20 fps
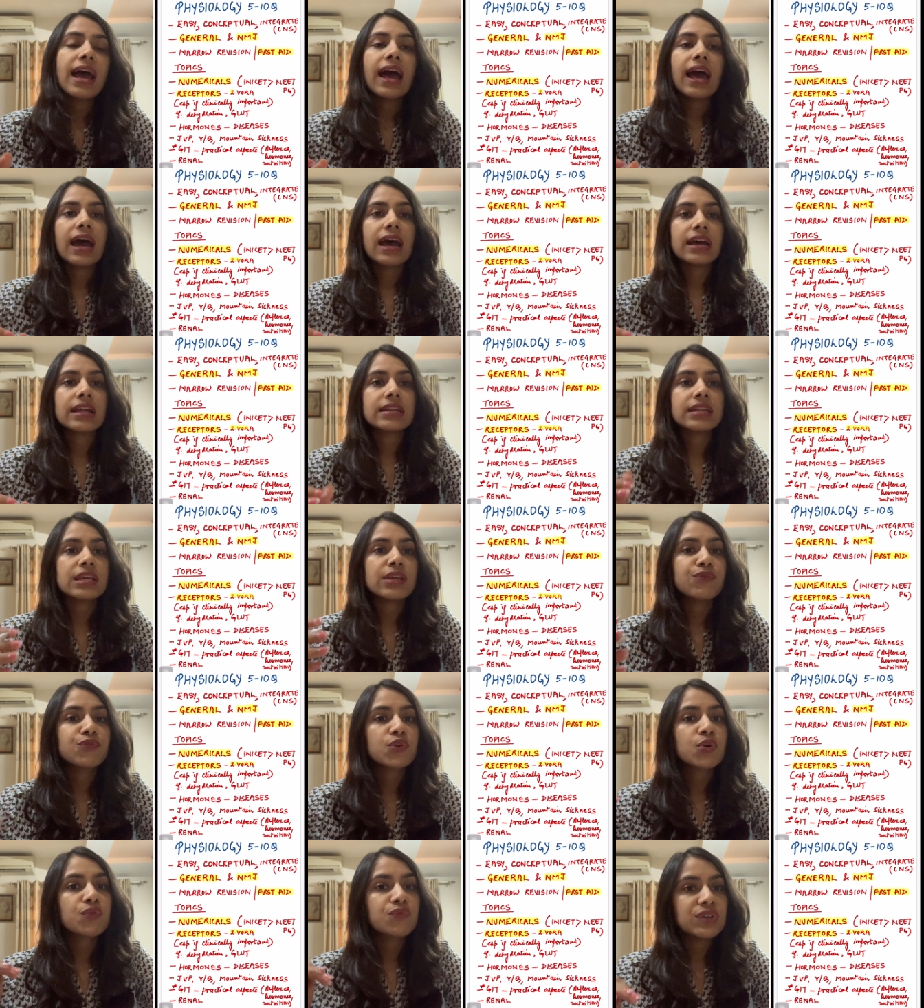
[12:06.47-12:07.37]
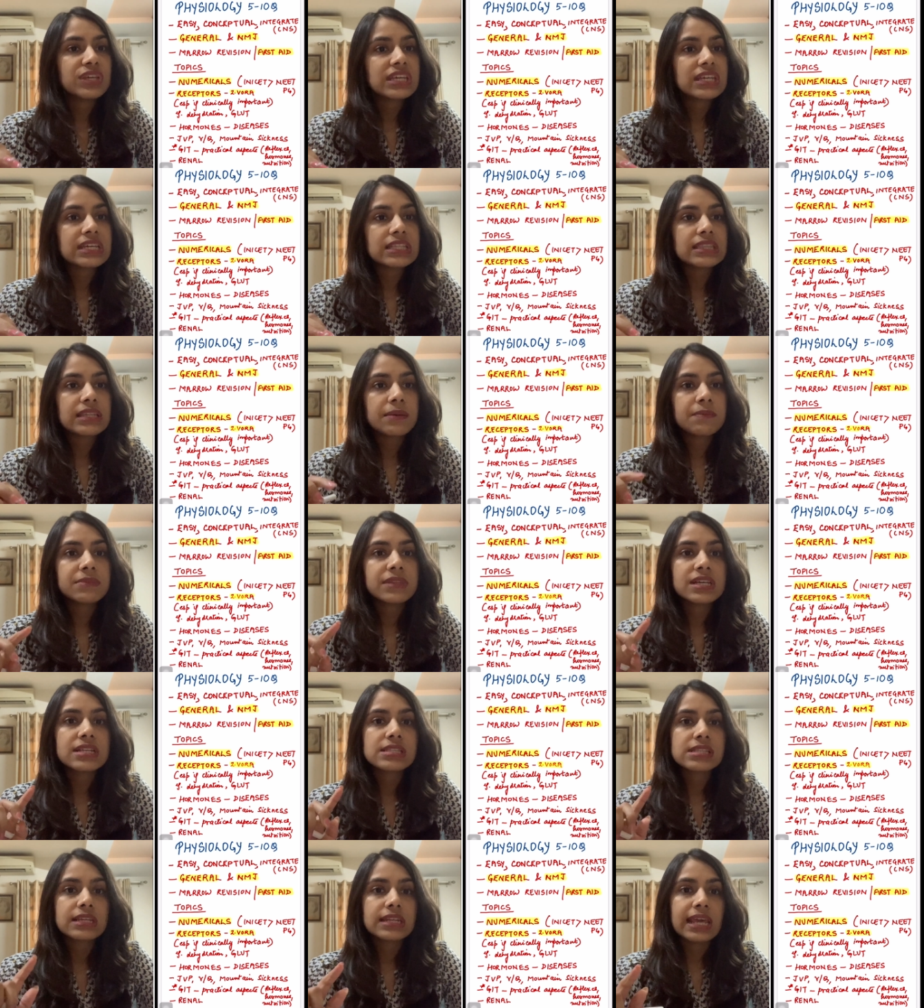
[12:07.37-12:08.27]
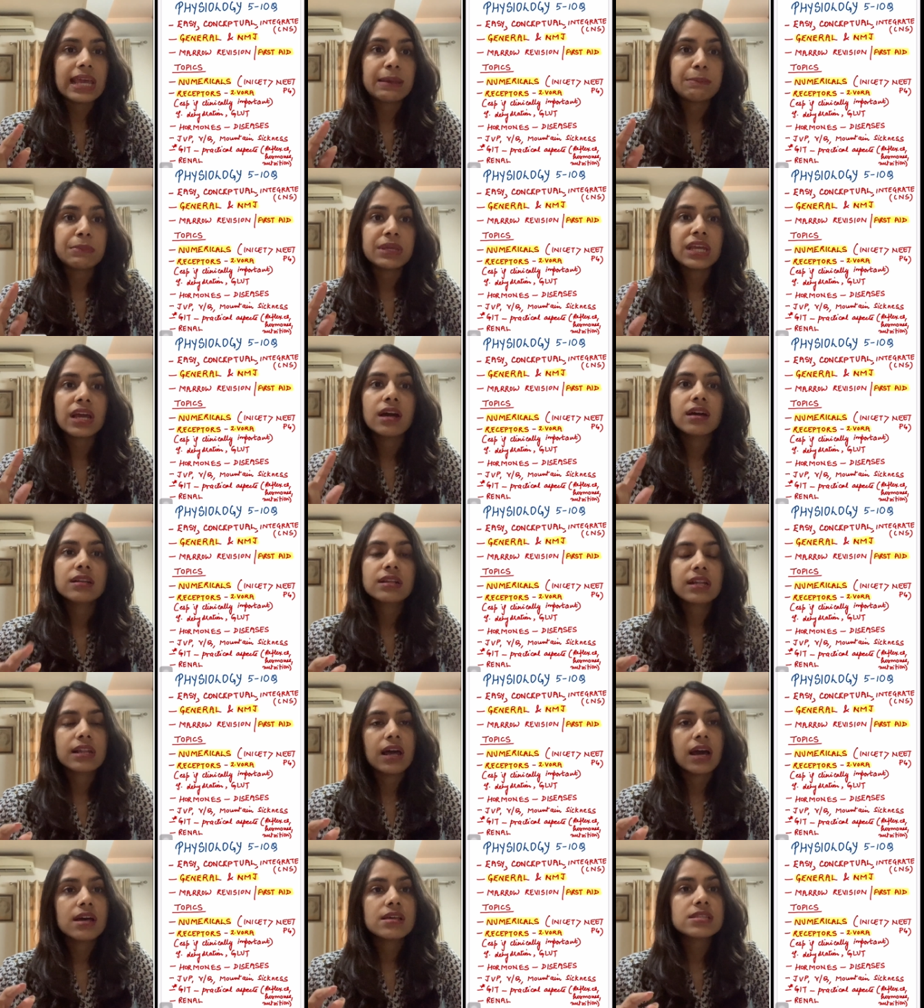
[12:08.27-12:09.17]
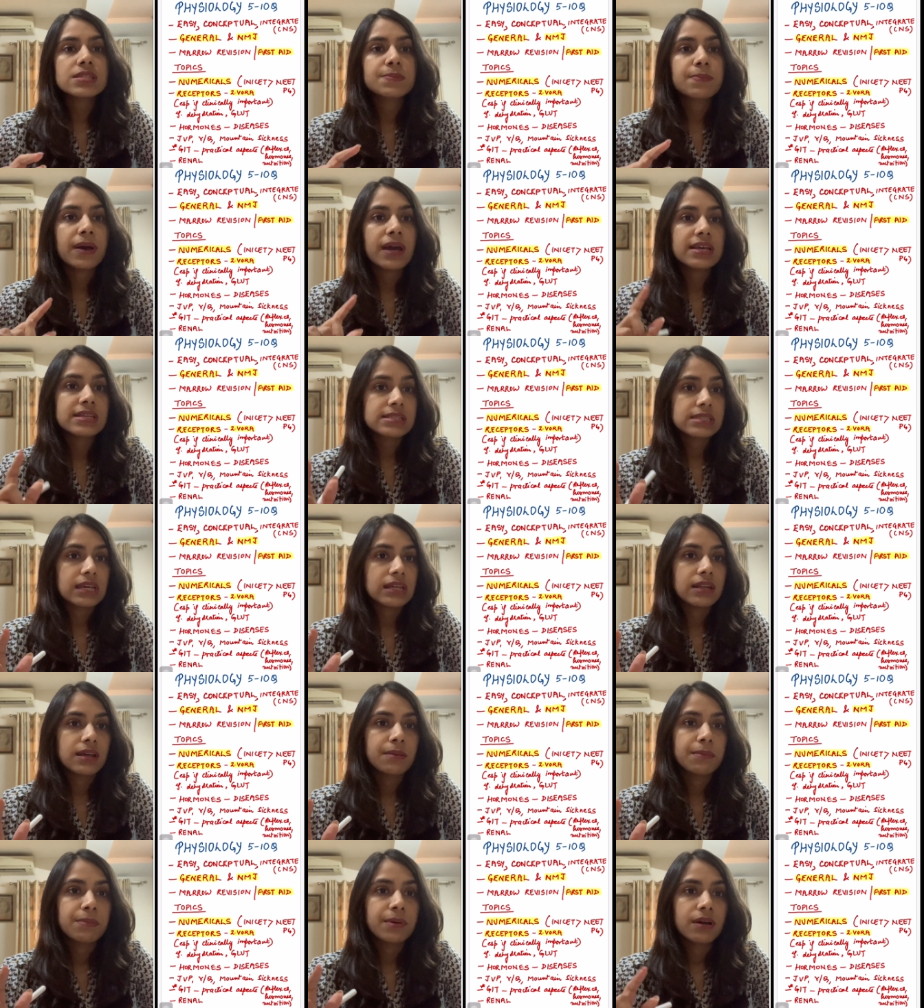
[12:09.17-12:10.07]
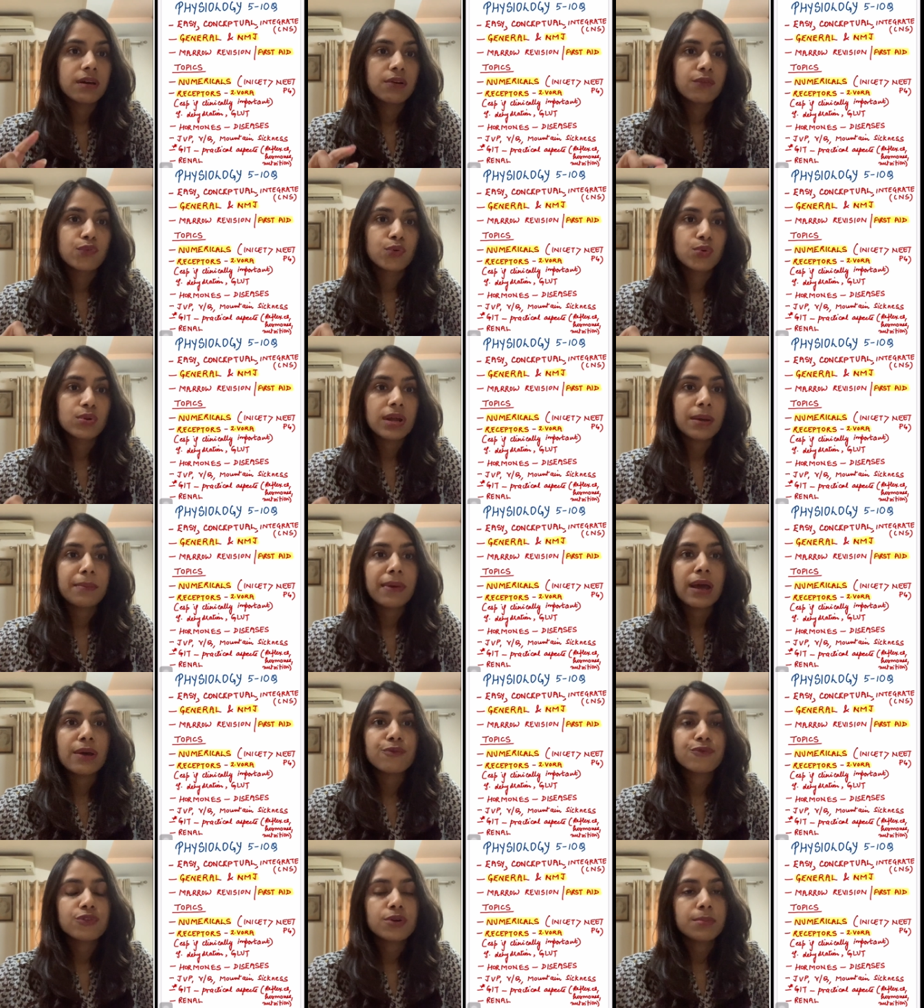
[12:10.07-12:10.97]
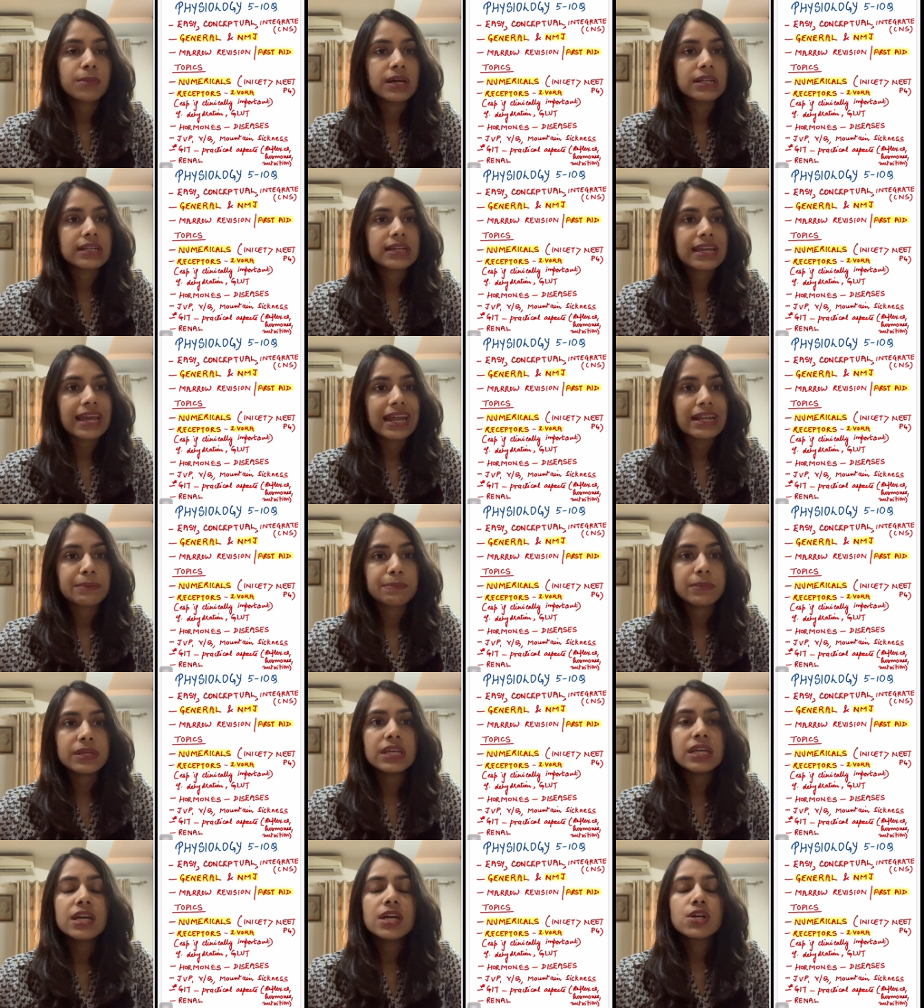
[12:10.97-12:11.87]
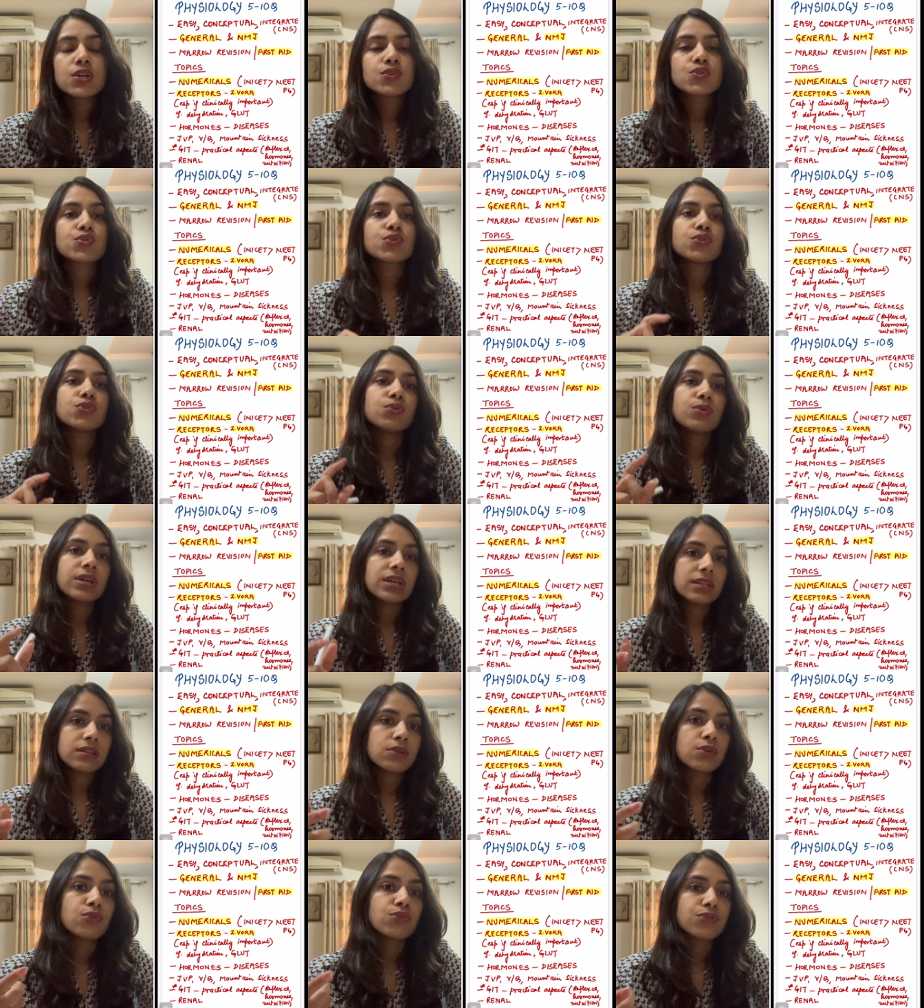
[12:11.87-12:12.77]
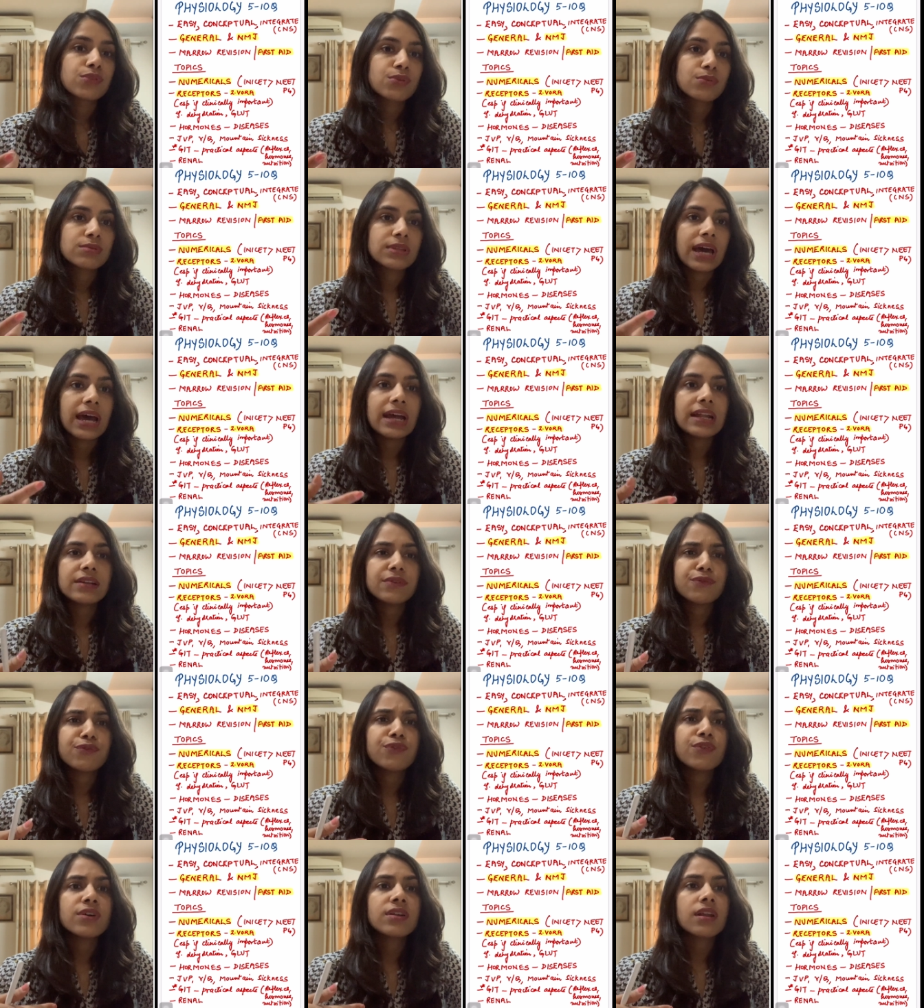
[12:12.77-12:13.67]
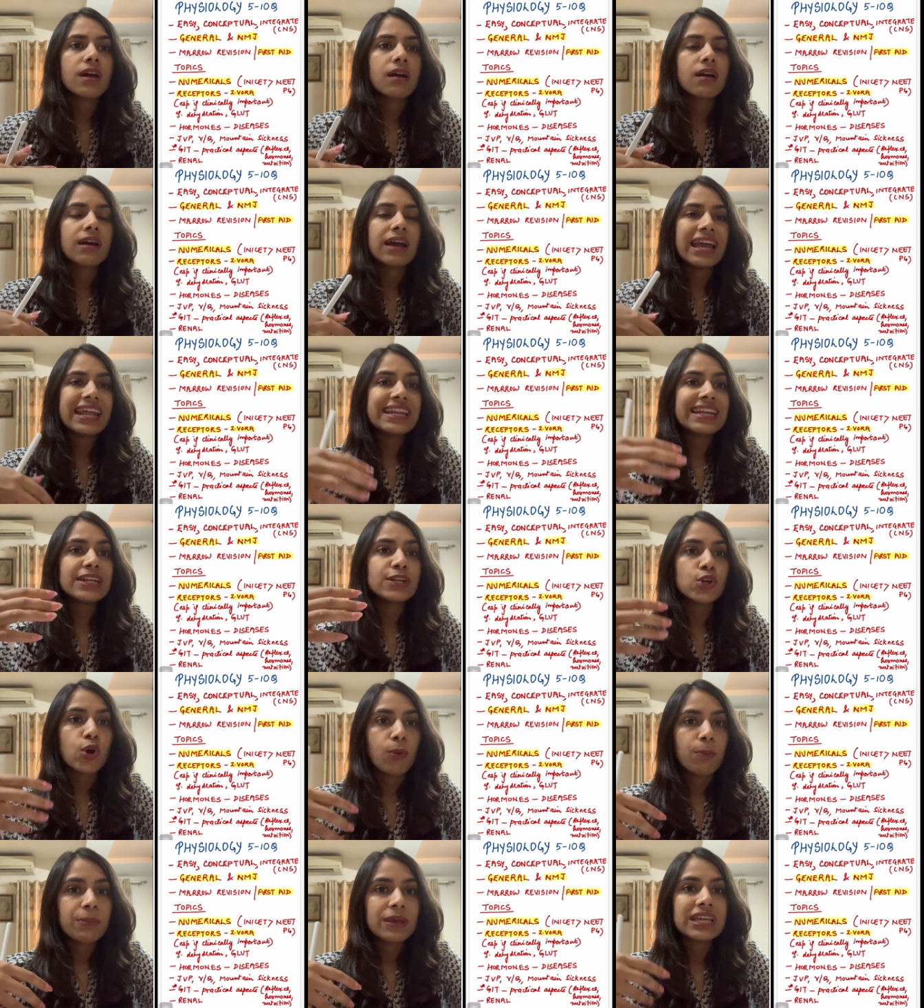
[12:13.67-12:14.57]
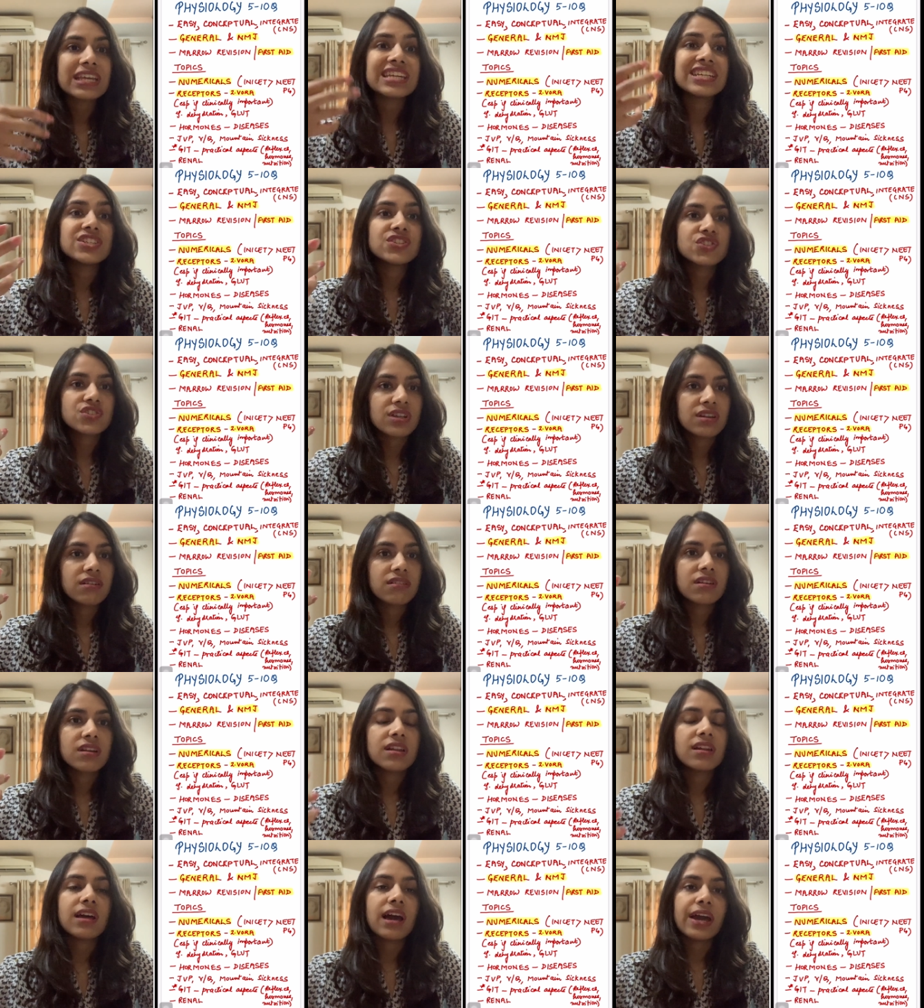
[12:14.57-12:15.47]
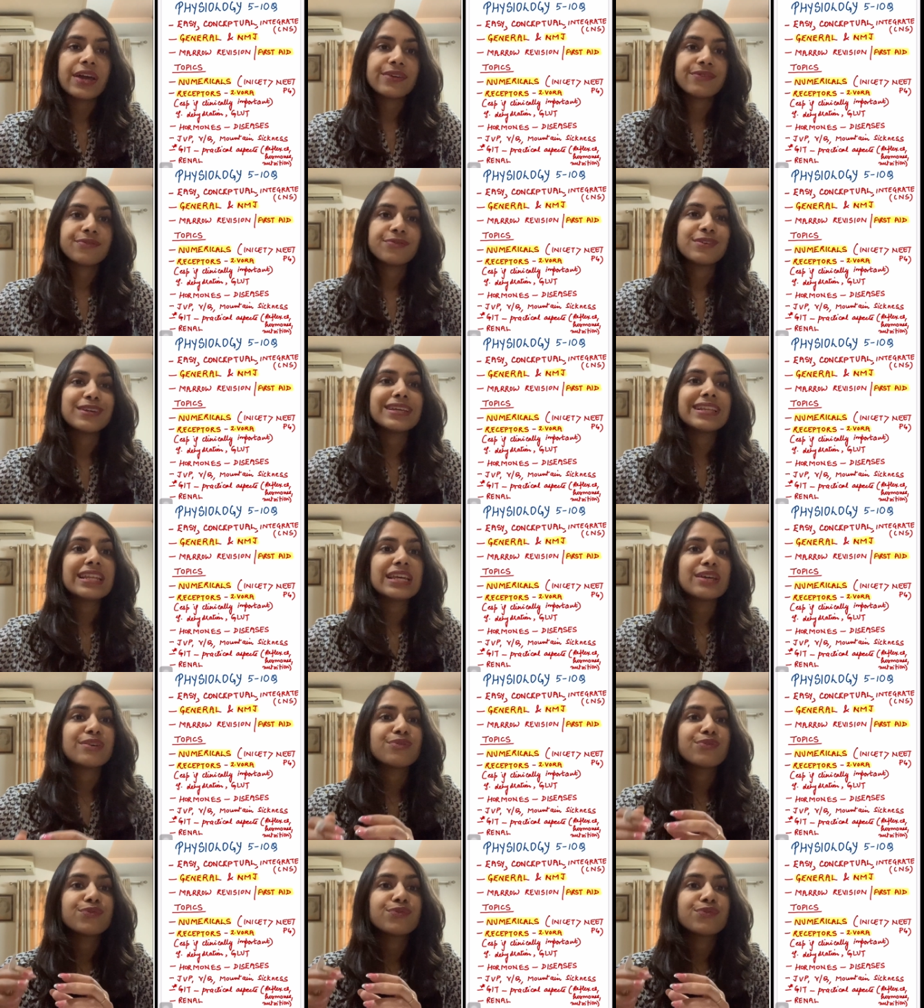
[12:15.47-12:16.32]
And if you're weak in them, there's an MER class by Zainab uh, Vora ma'am from Unacademy. So you can go through that. For uh, any topic in general, I feel if